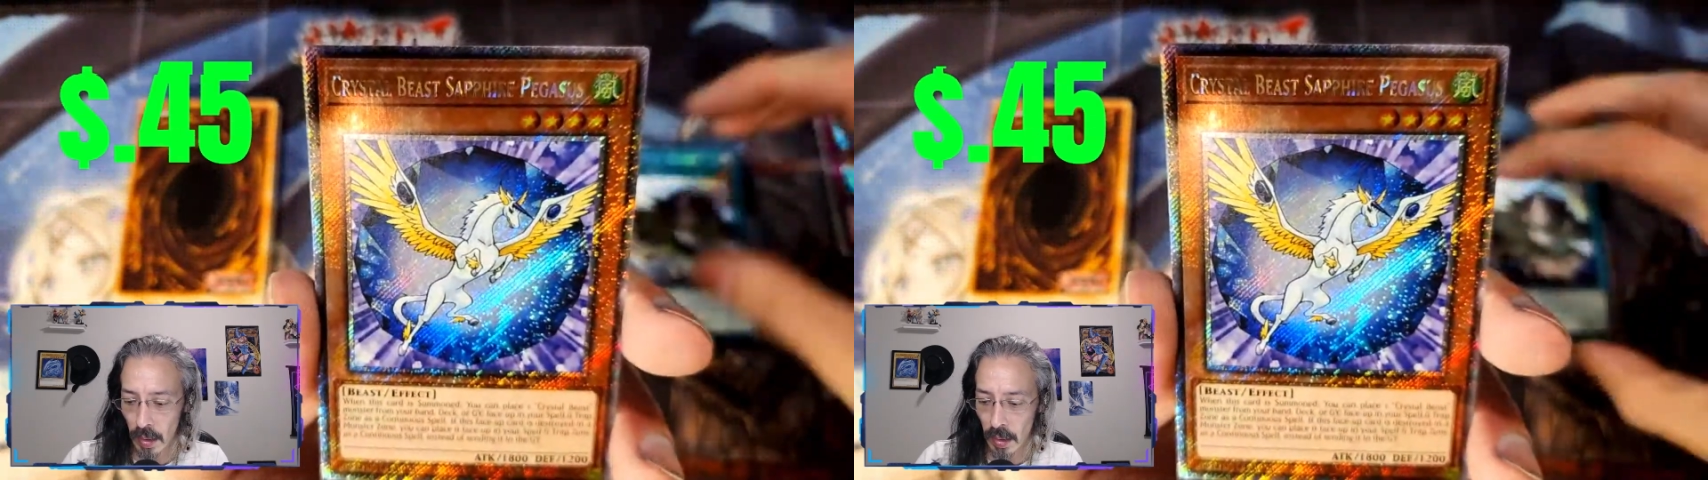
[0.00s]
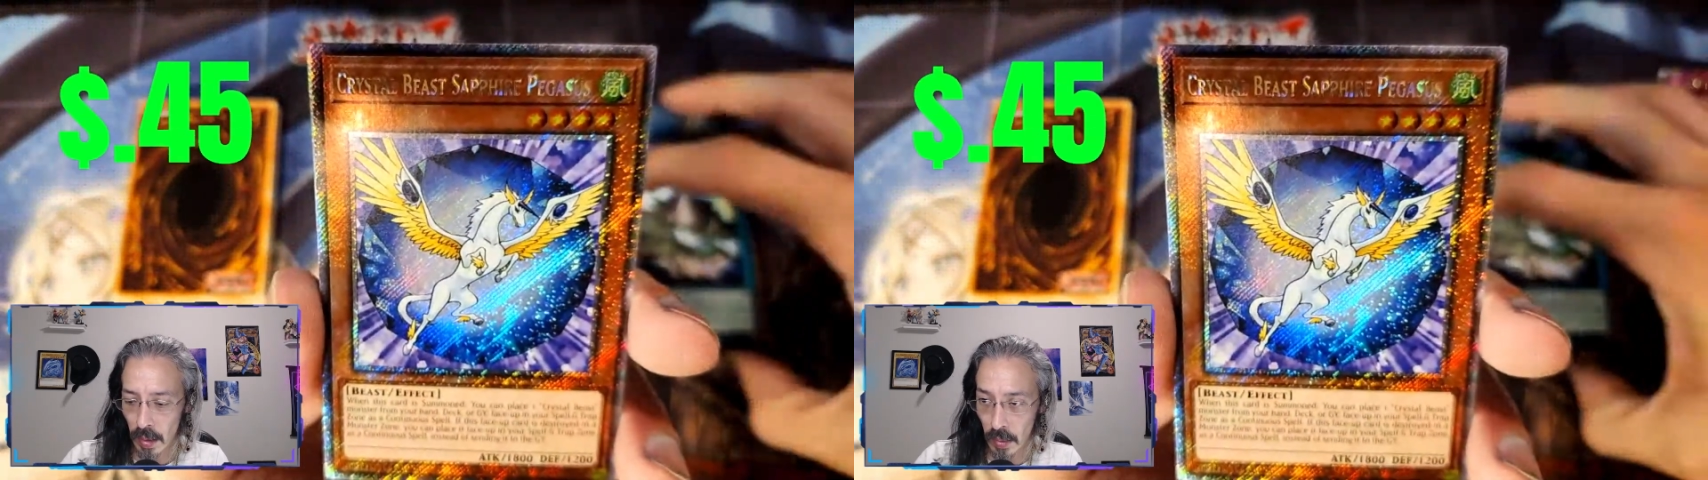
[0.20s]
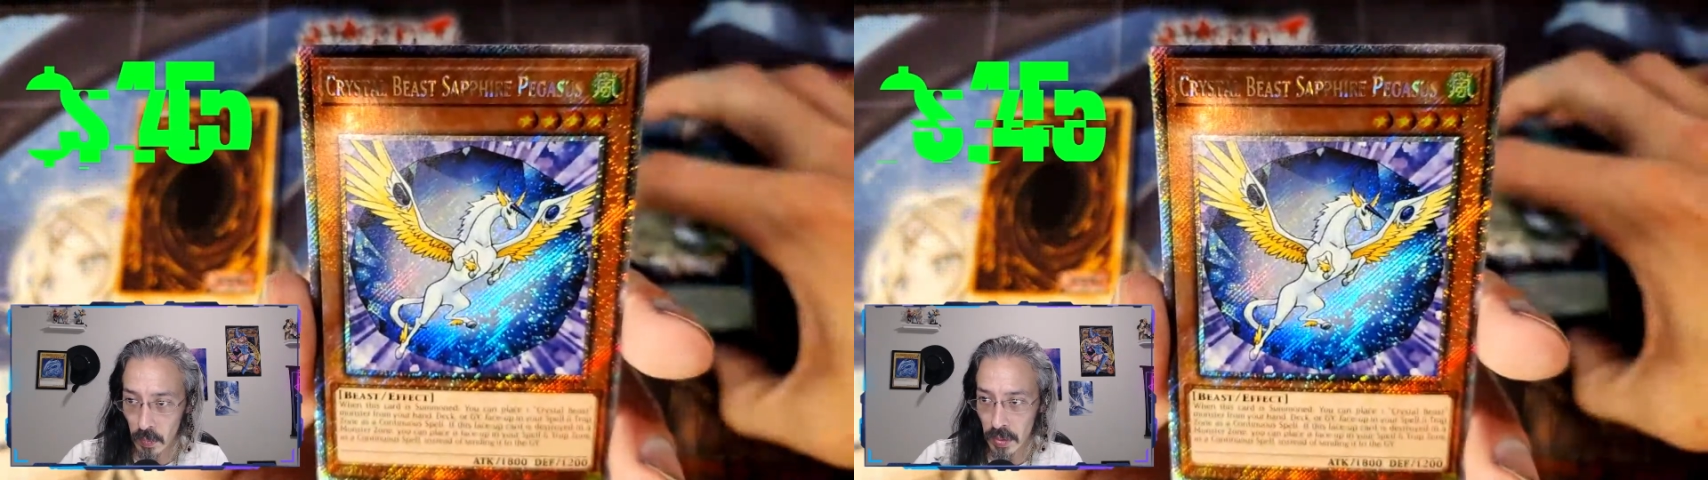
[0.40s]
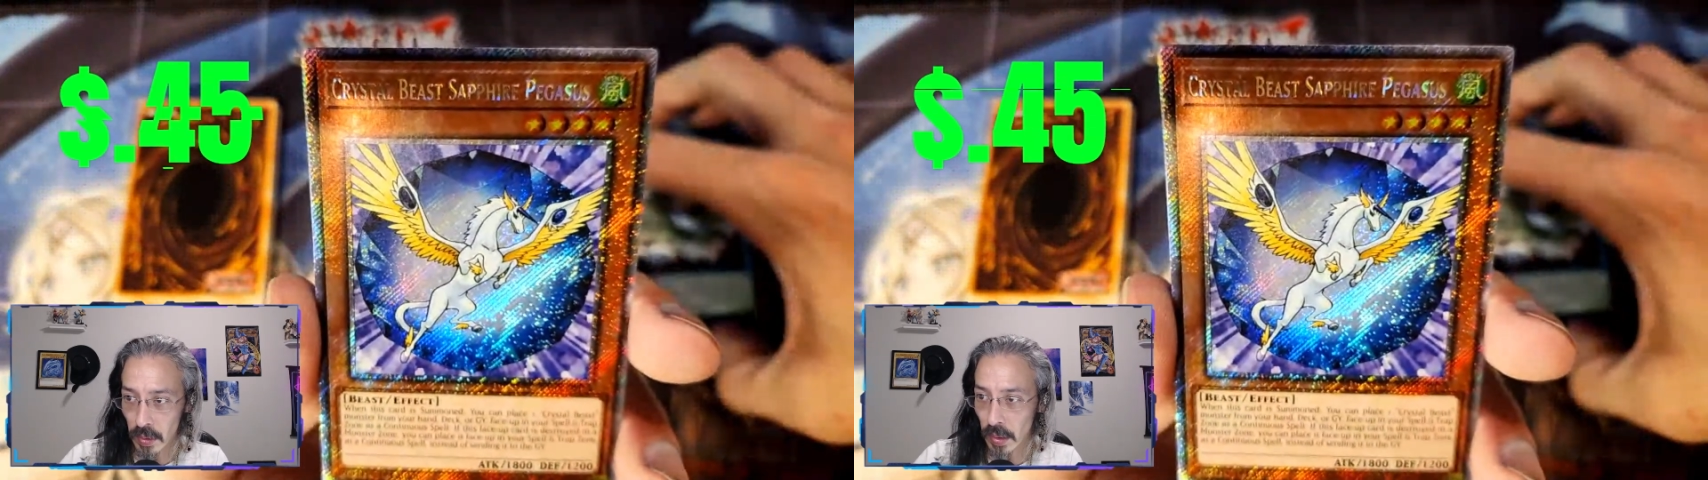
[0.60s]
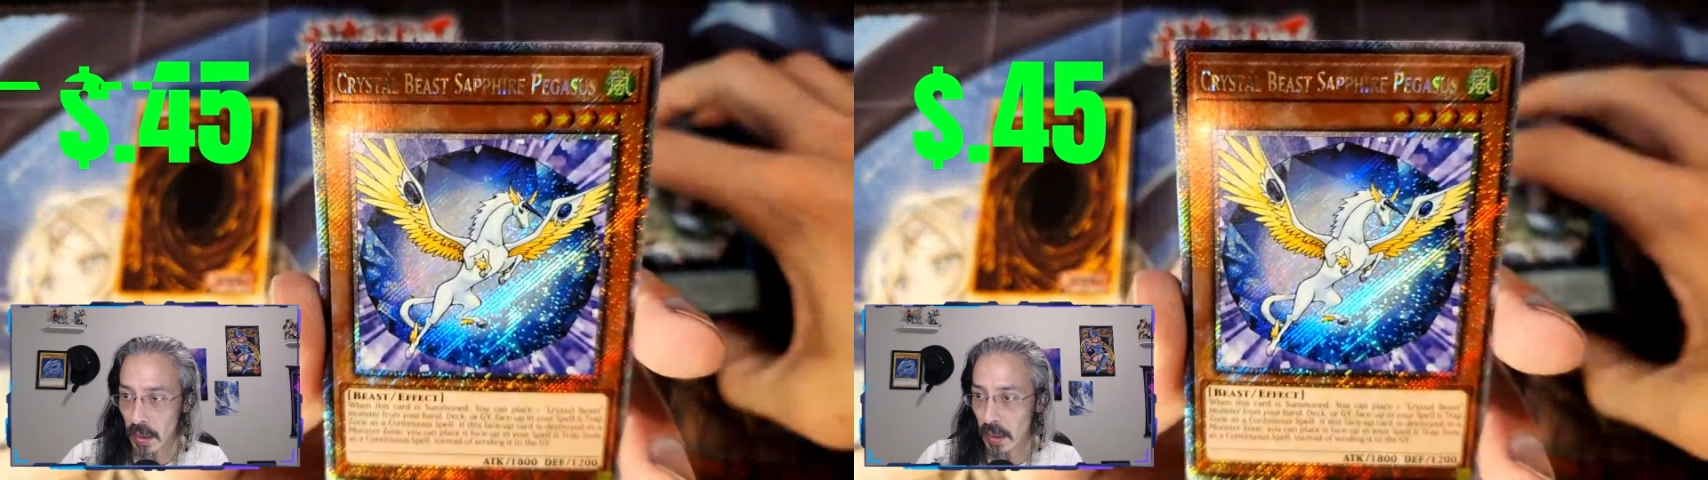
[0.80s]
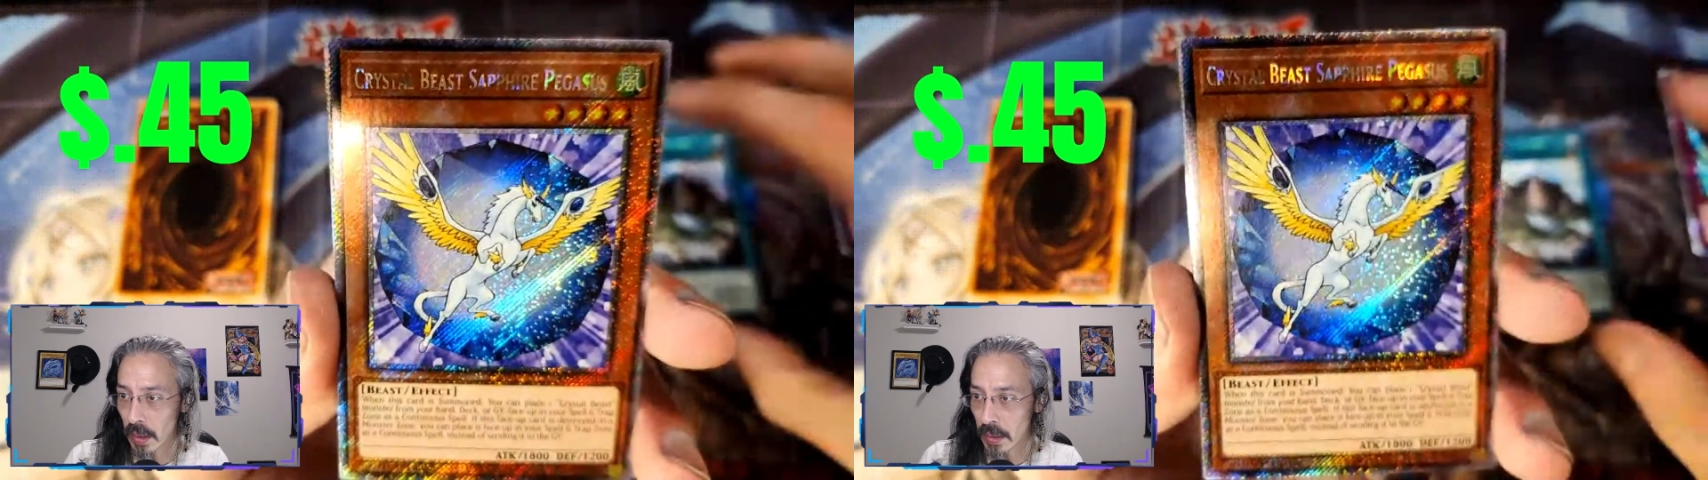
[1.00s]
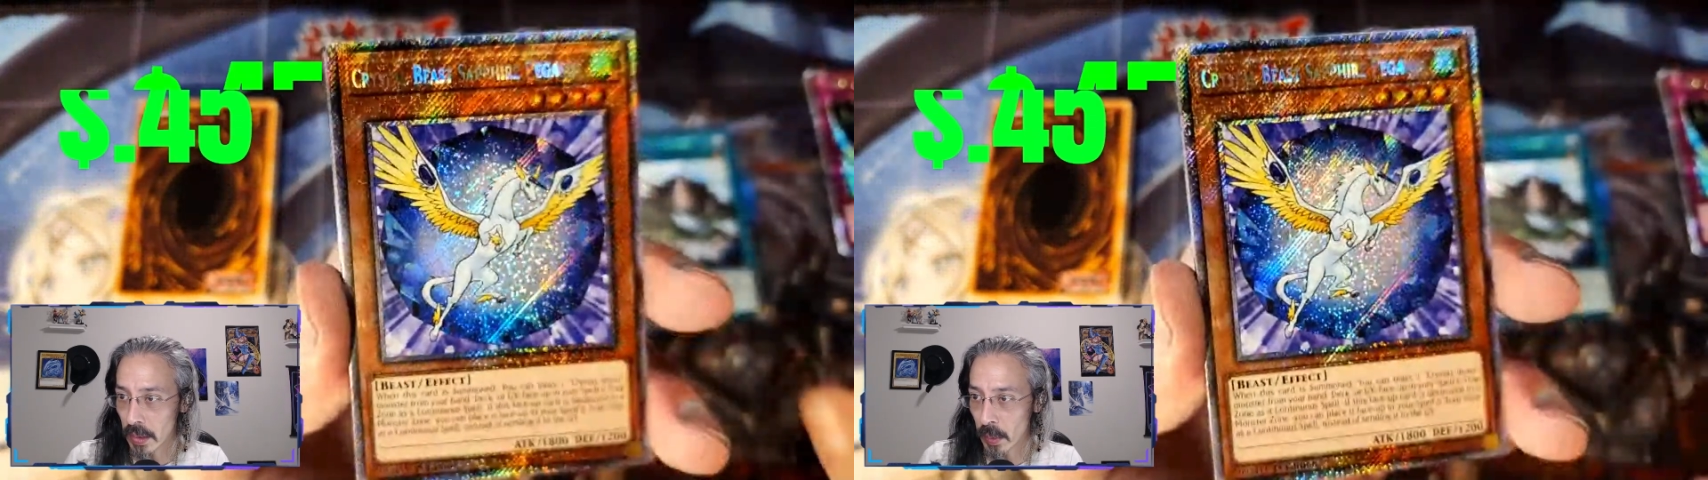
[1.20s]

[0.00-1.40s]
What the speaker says: And we start getting into the